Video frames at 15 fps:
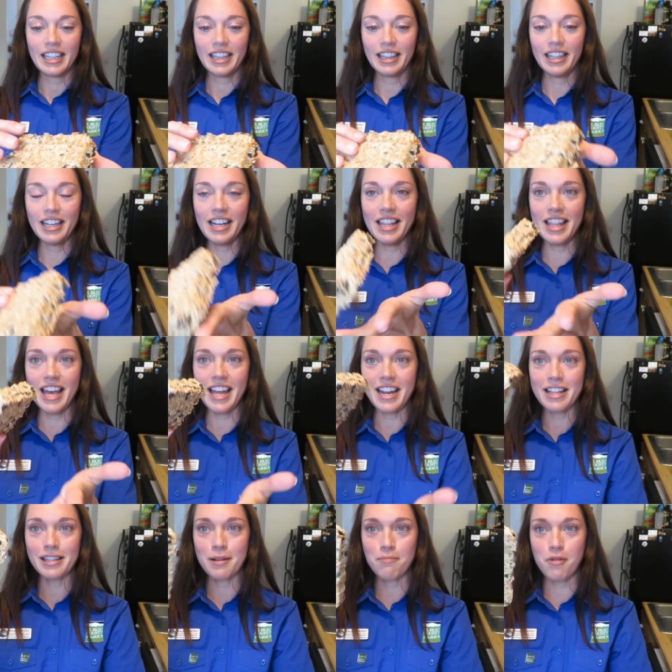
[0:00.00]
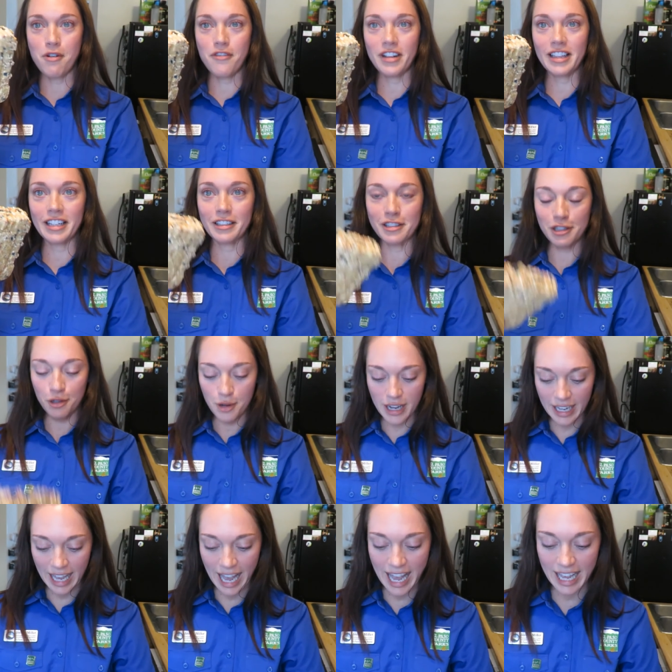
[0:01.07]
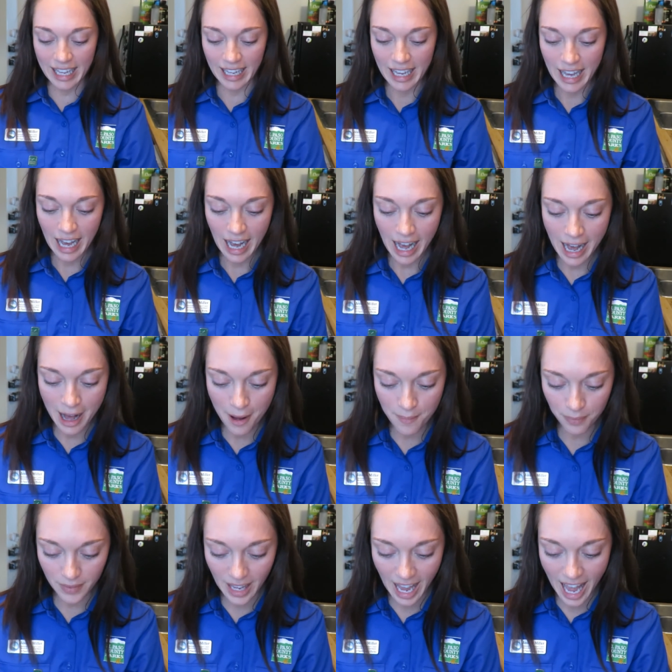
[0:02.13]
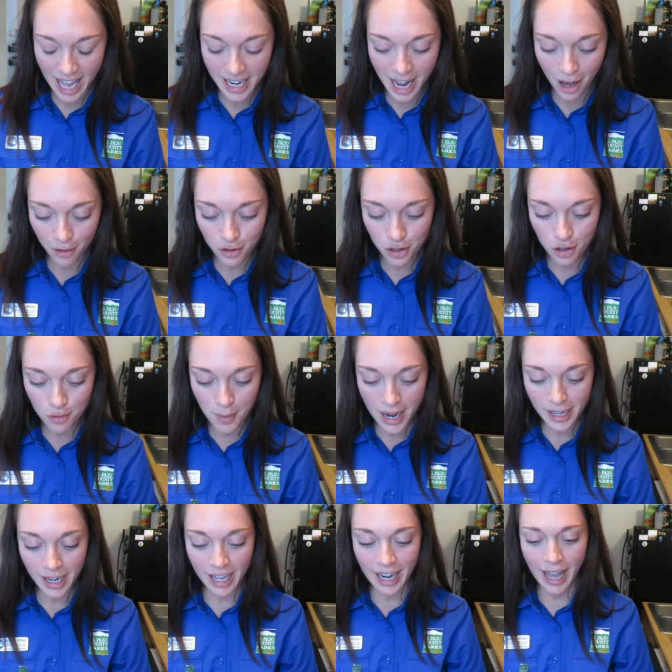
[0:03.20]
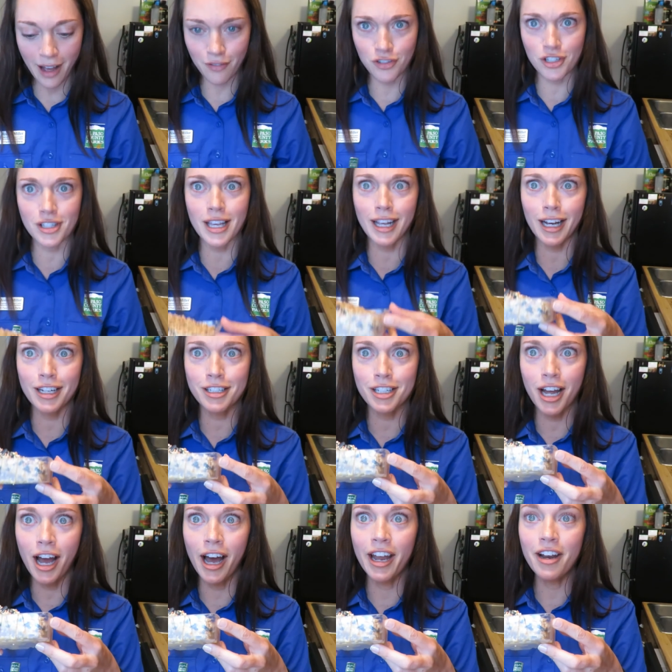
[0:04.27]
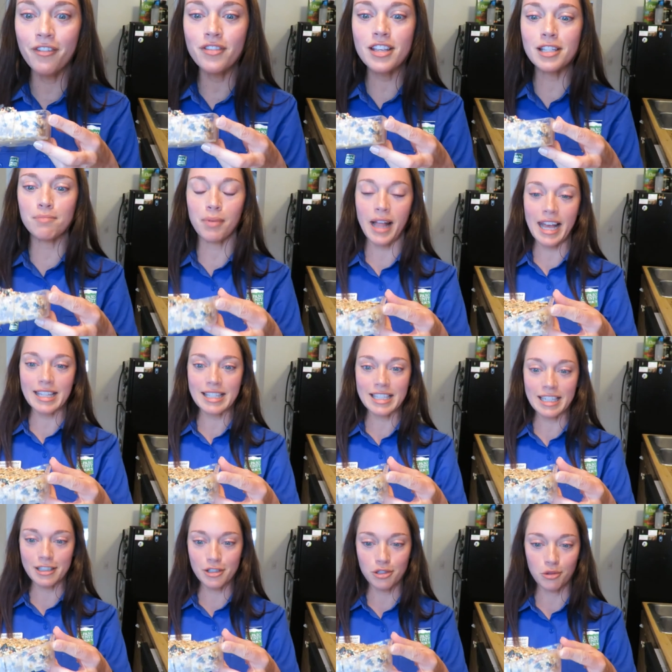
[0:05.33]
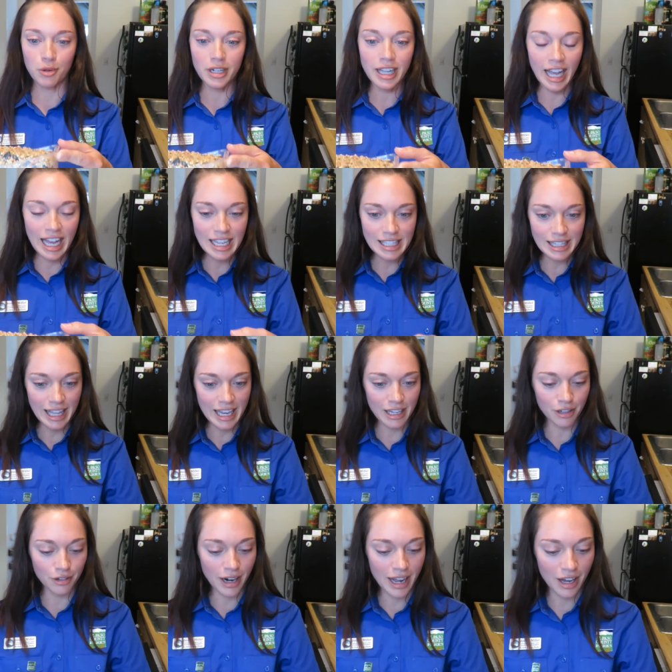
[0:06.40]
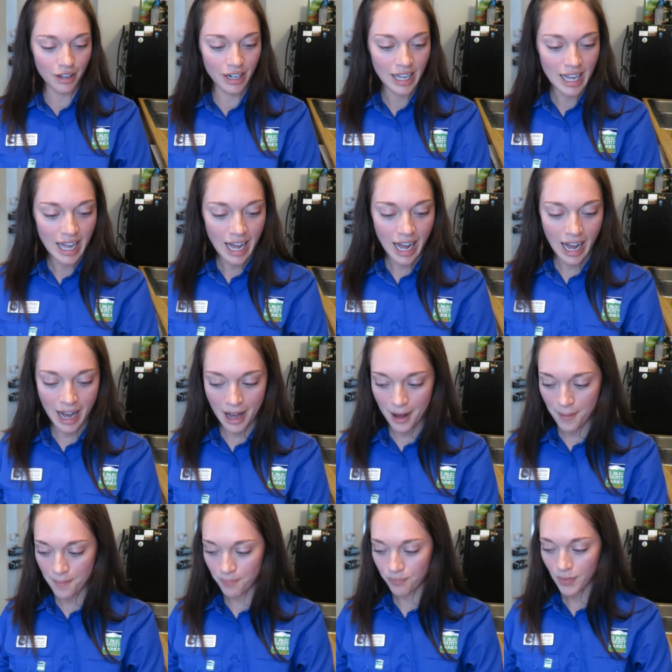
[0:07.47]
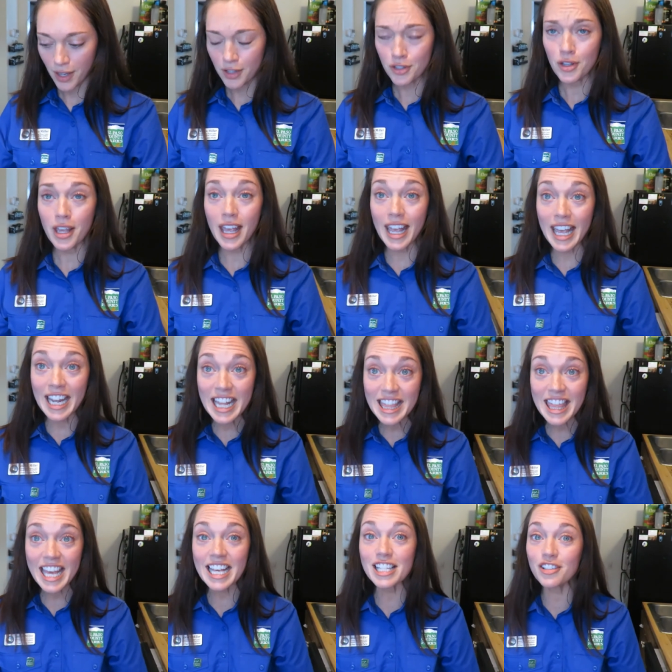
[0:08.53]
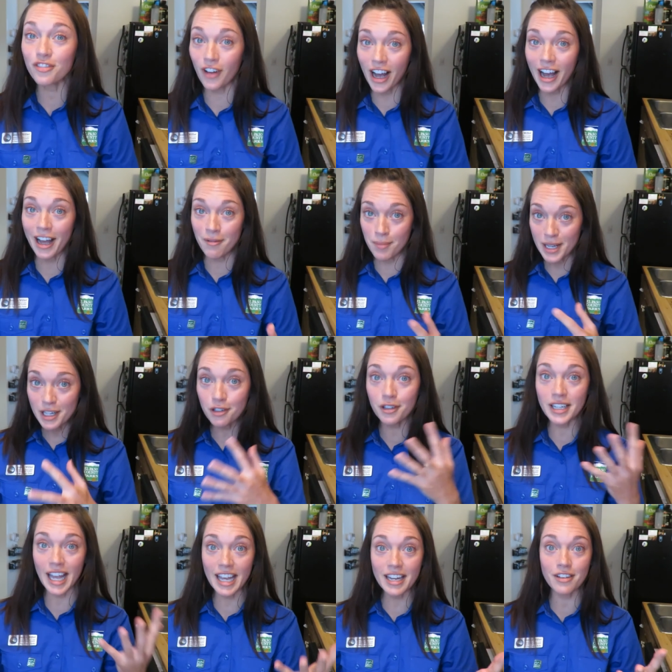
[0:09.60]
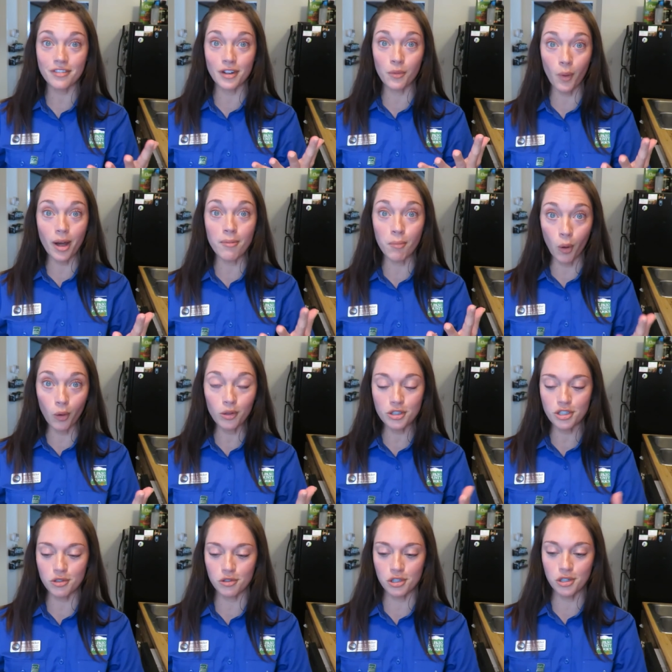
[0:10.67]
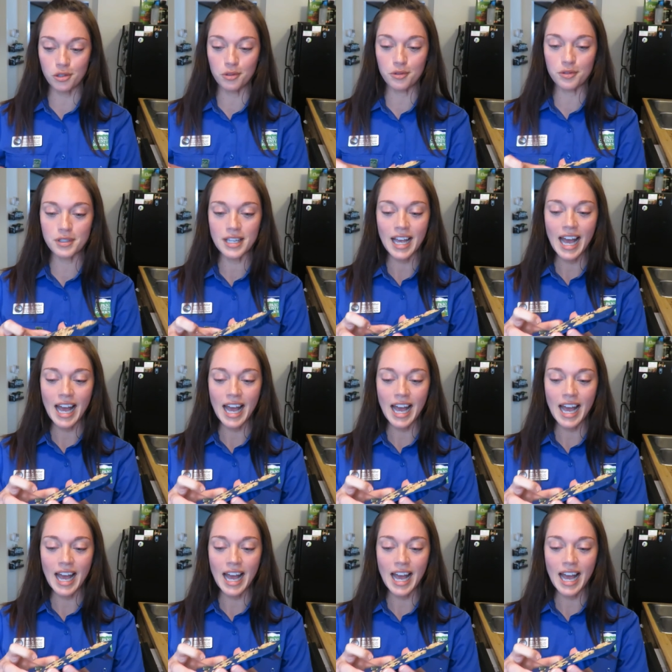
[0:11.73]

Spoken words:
Look at that, it's a perfect little suet cake. And now you might not have just like a ton of these plastic suet cakes laying around. Anything is fine. Be creative in what mold you choose.